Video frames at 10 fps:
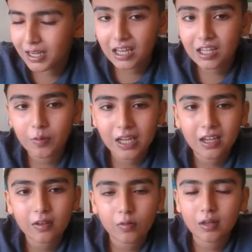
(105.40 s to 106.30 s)
But
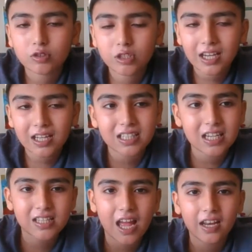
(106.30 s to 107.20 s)
anyway, what I'm trying to
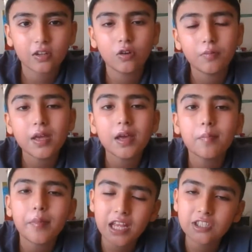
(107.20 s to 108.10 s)
say is that it could
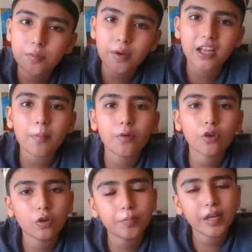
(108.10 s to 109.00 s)
be a major breakup
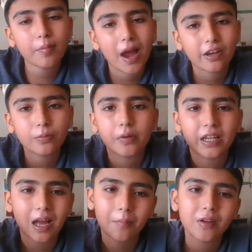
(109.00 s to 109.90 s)
or it could be a minor
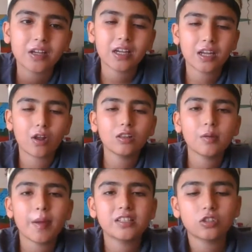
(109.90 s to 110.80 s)
breakup. It
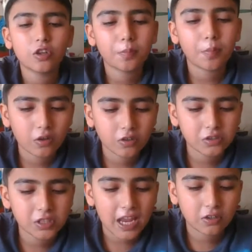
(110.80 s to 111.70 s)
all depends on your
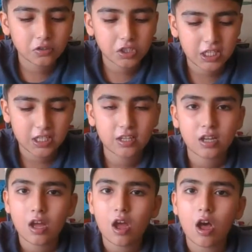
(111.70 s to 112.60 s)
partner's energy.
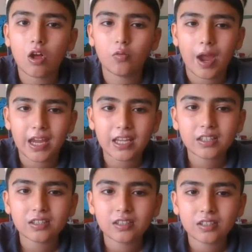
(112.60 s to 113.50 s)

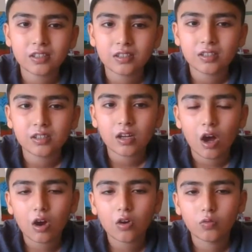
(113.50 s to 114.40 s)
Alright,
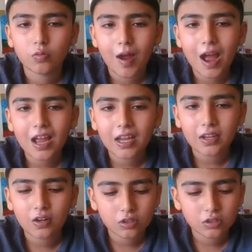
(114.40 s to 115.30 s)
so
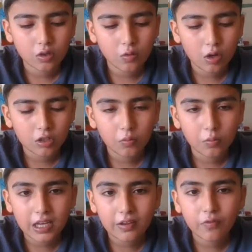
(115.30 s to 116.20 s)
are
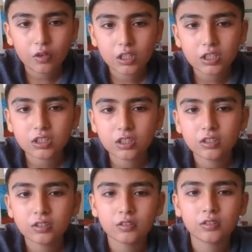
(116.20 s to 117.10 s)
you ready for
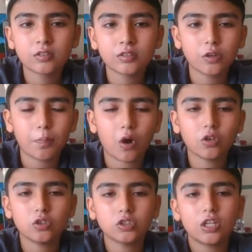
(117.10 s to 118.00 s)
this? Your
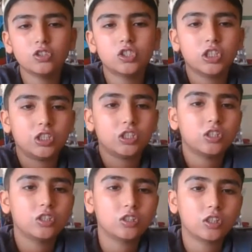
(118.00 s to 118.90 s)
partner's energy.
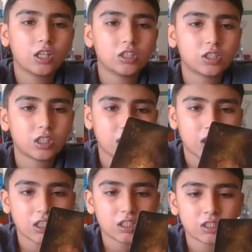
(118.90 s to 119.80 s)
Let's
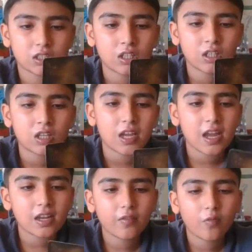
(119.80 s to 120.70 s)
see it.
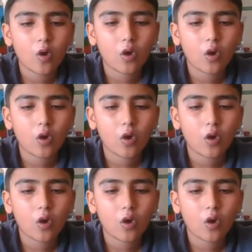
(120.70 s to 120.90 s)
Eight of